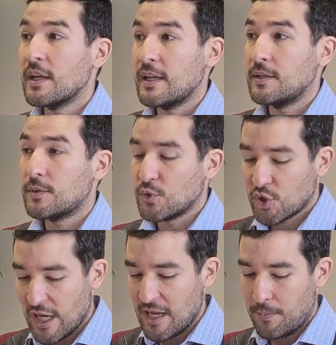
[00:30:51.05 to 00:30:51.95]
into
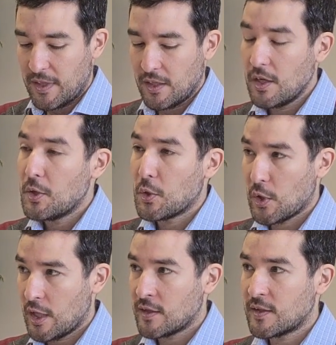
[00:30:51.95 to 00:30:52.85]
shaping
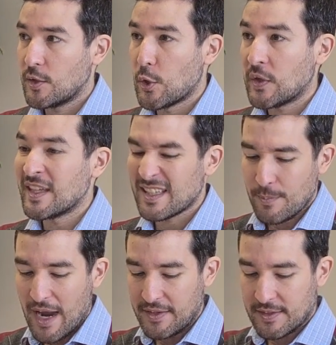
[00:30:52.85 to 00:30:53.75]
Goethe's
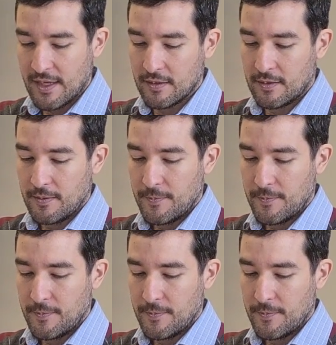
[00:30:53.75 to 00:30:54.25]
mindset.